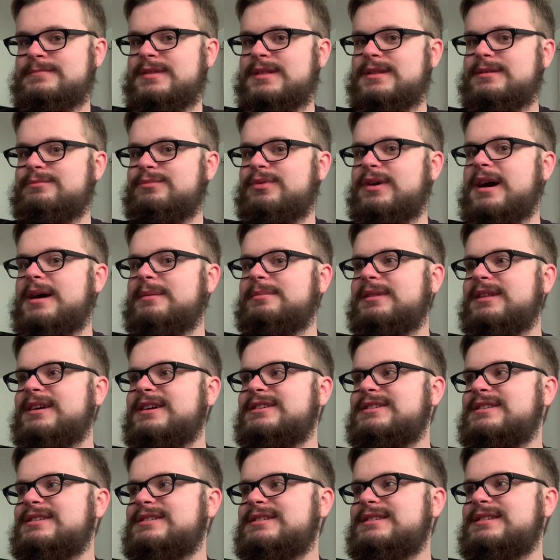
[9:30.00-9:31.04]
Probably
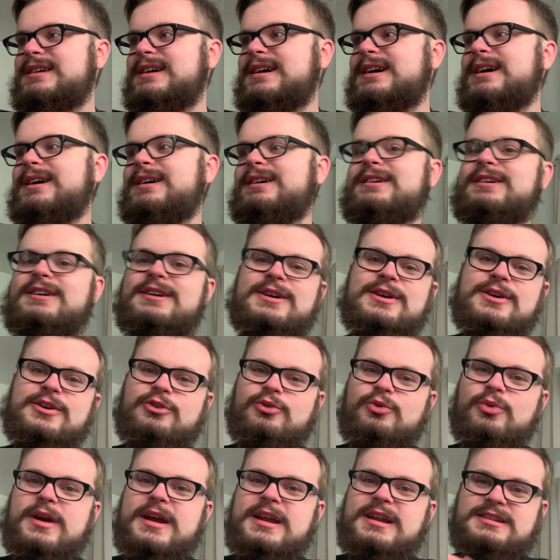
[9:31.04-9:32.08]
just
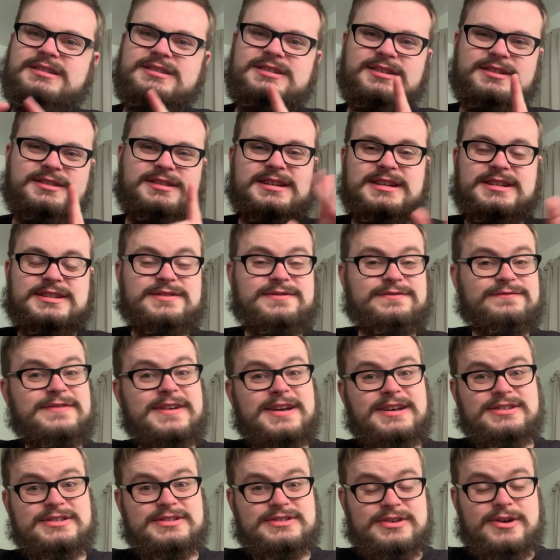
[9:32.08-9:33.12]
wait until these
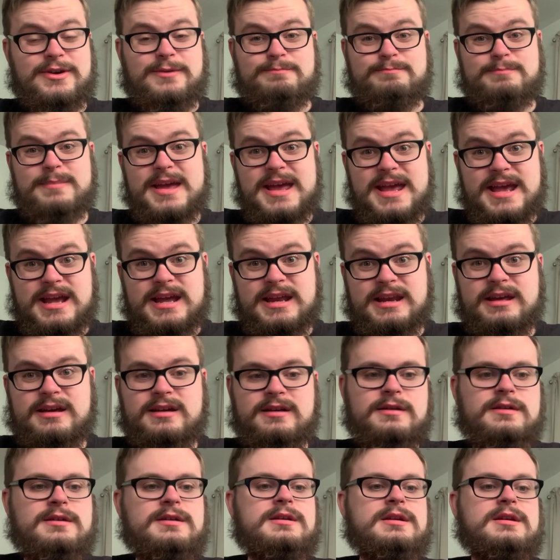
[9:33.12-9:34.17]
fixes are made
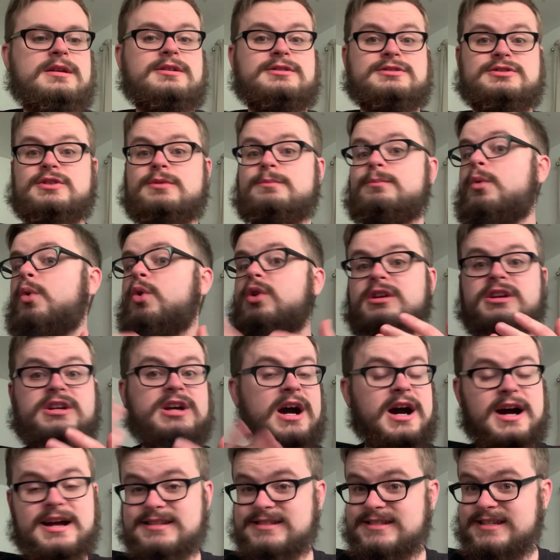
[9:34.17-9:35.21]
and also more
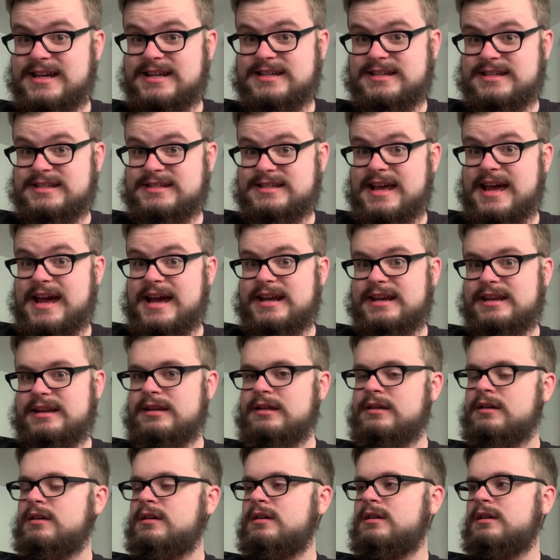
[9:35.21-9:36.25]
content is added.
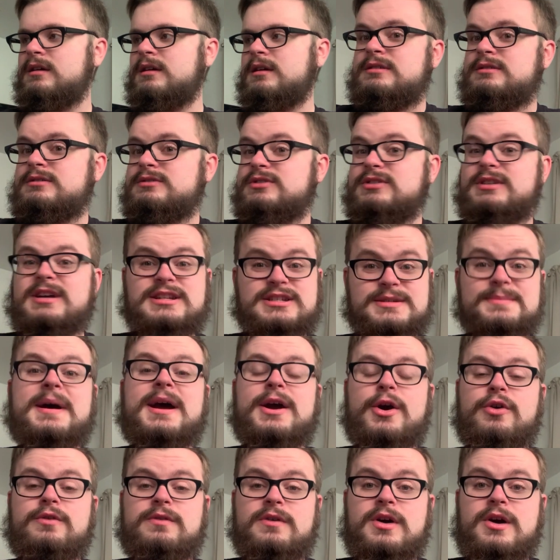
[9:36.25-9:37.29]
So that's my
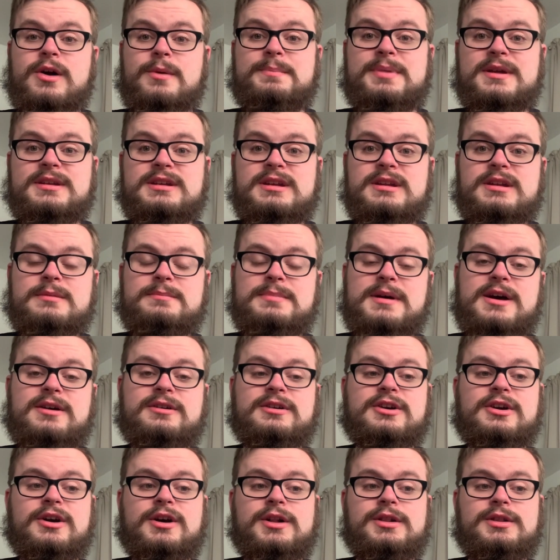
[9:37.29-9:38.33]
overall opinion about
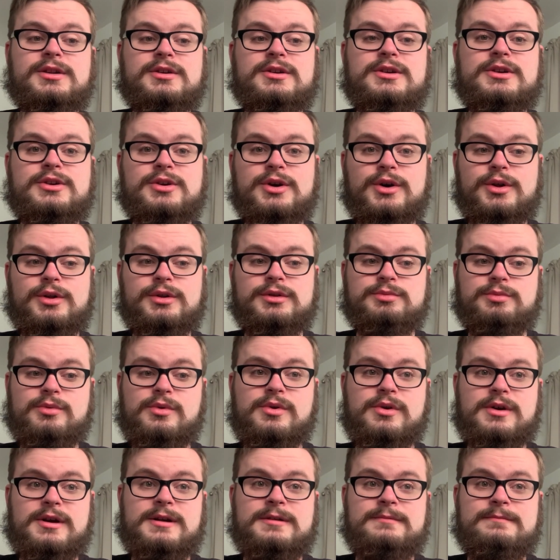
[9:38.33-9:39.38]
Call of Duty Cold
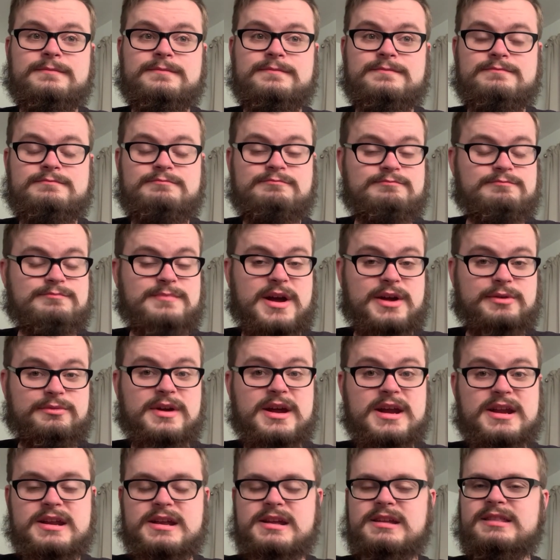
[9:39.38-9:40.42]
War. My
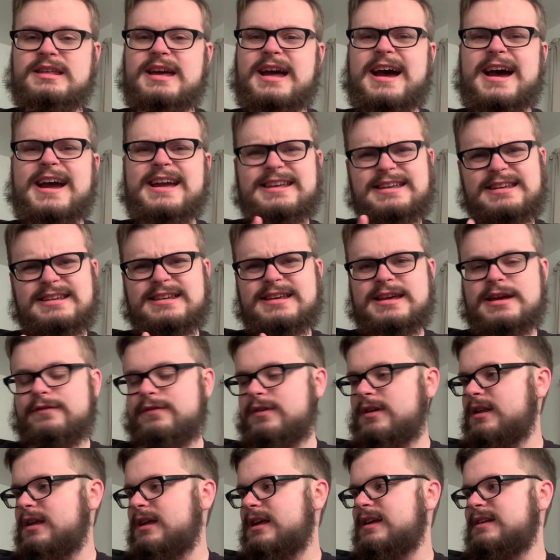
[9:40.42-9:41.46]
rating that I can give
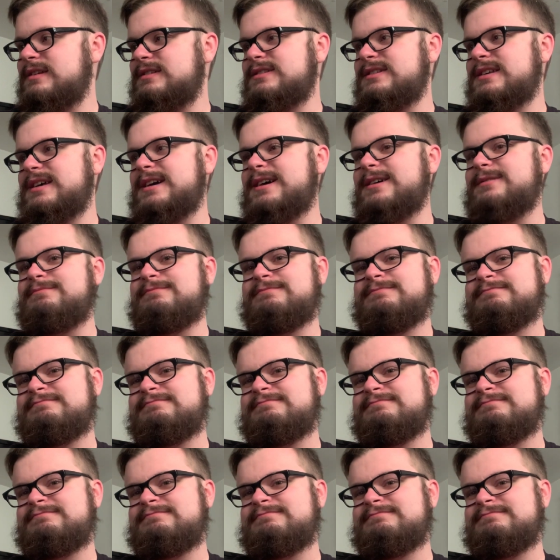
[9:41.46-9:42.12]
it is, and